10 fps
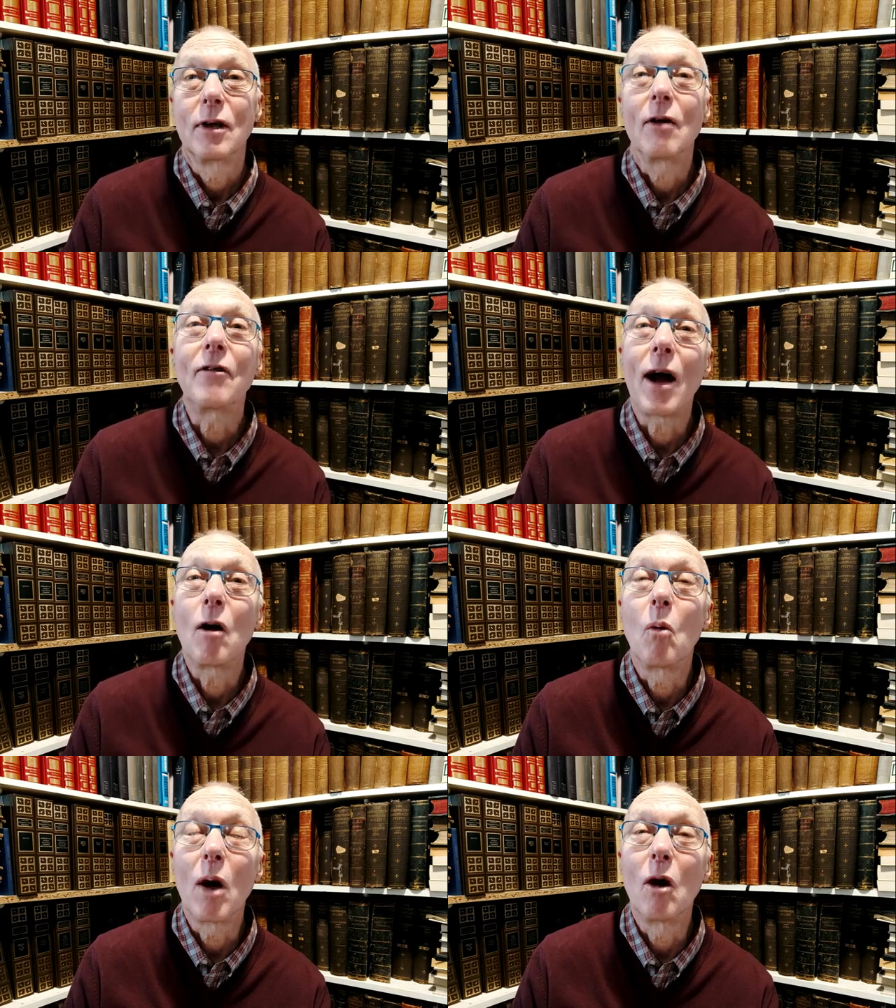of how
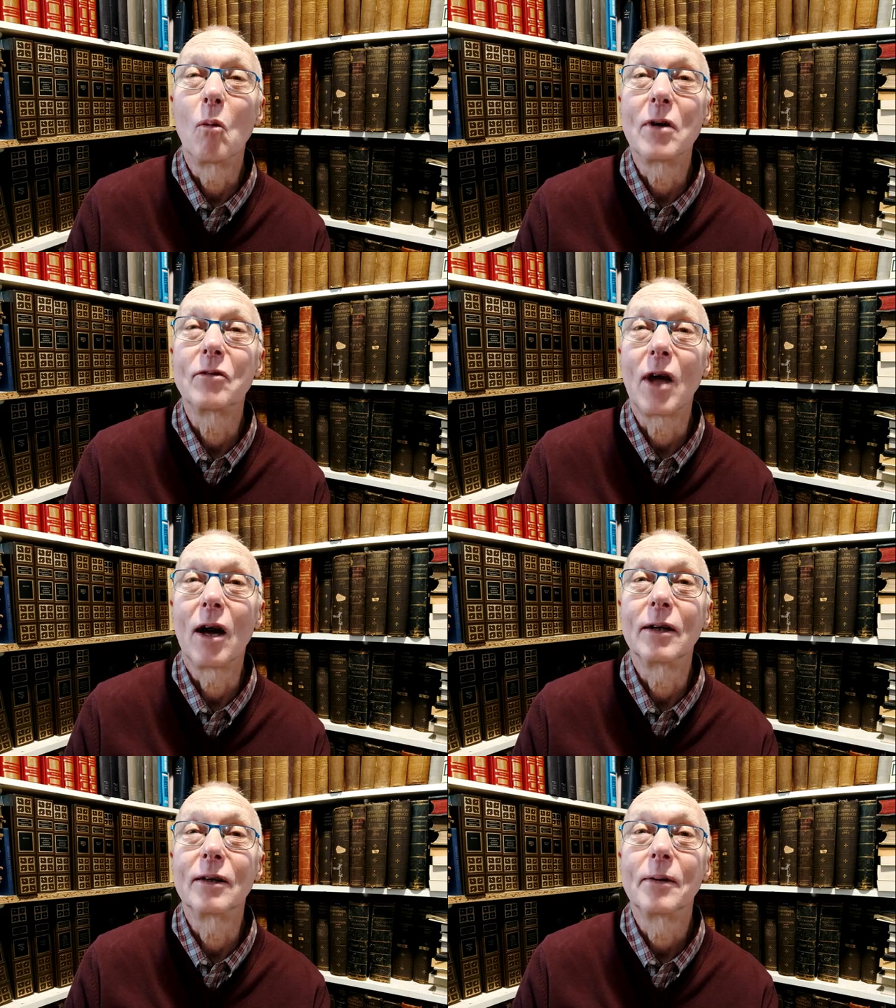well we've
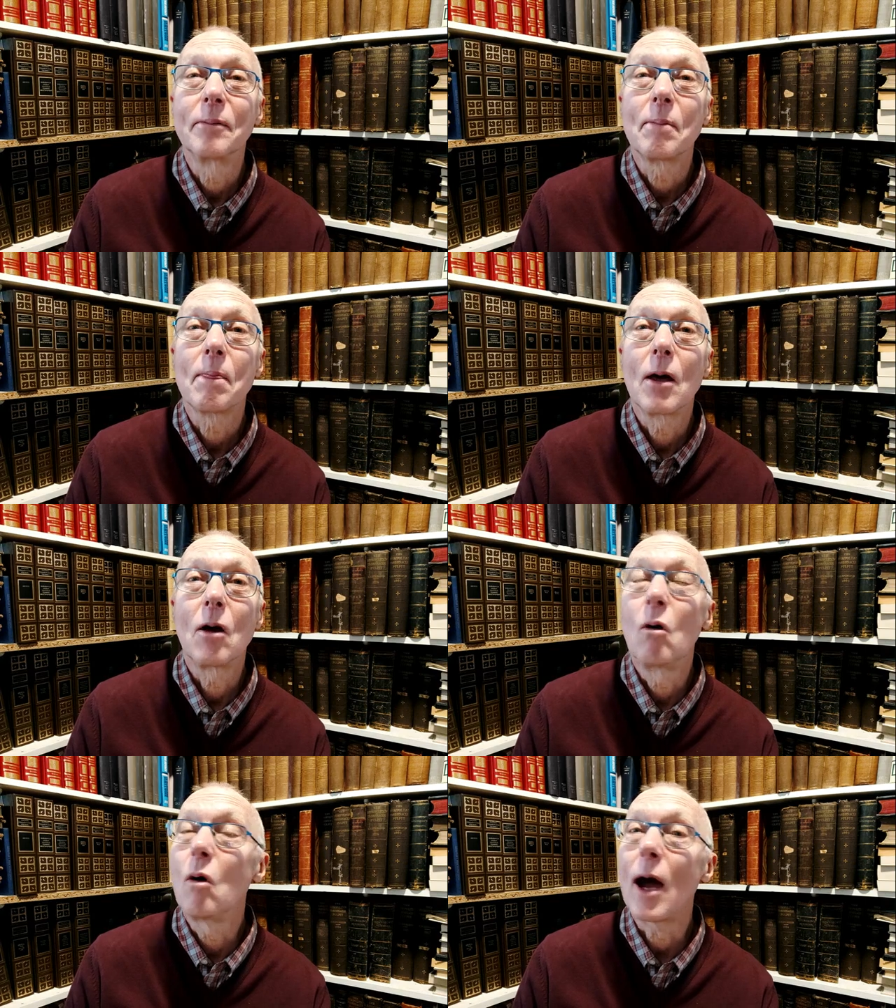done
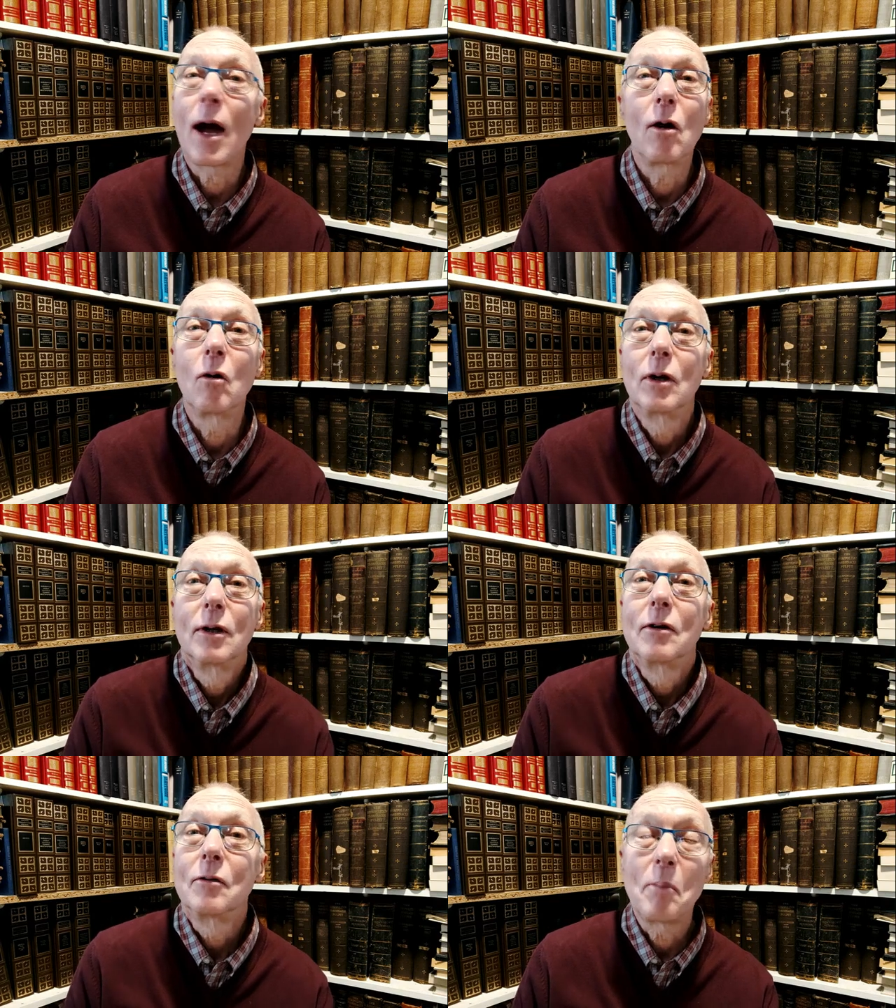or how
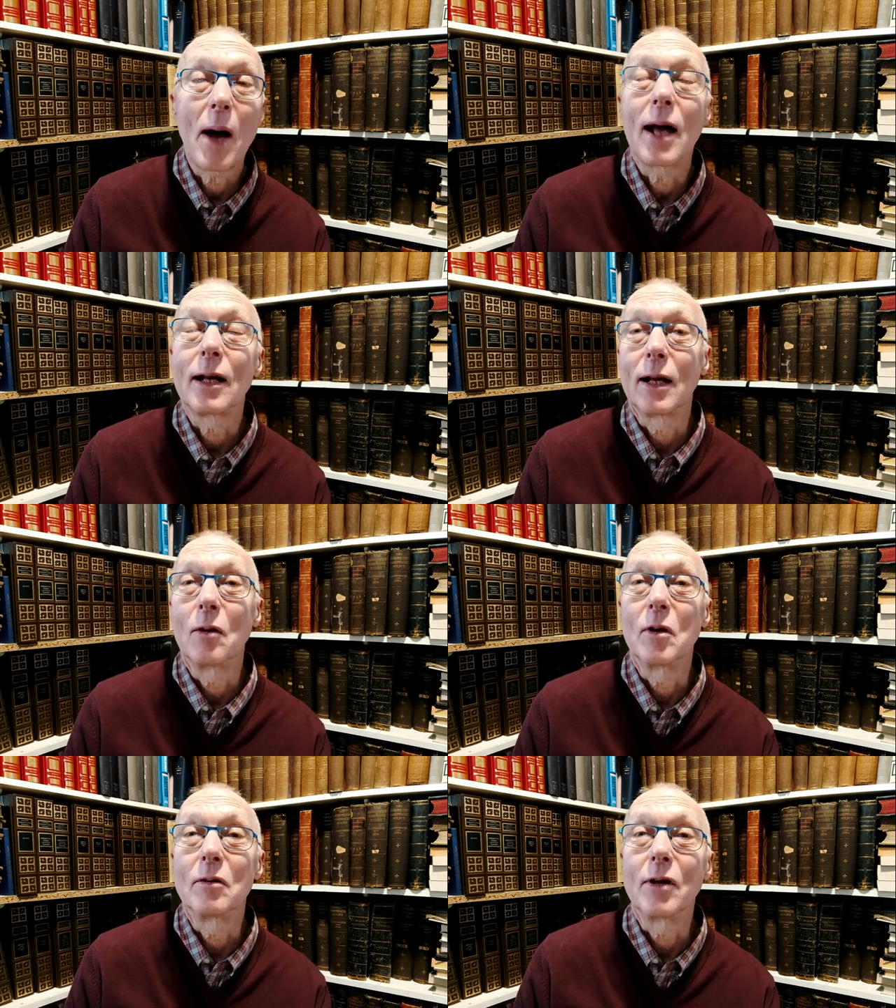badly
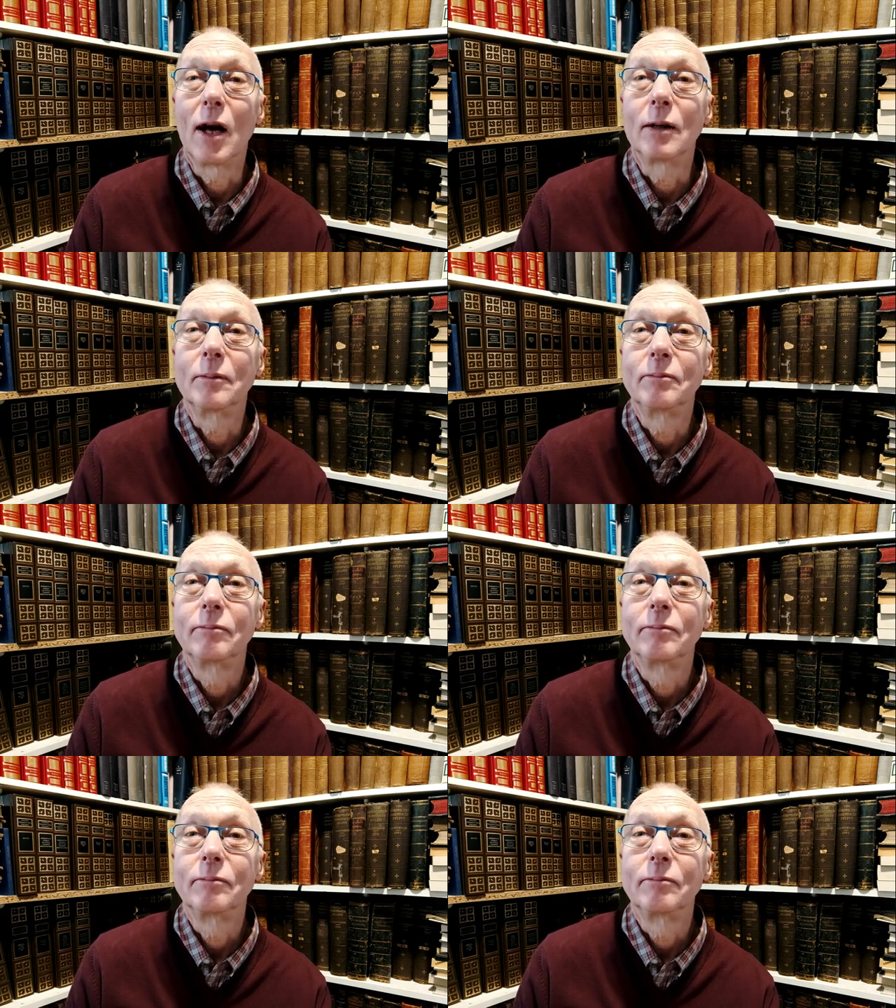we've done.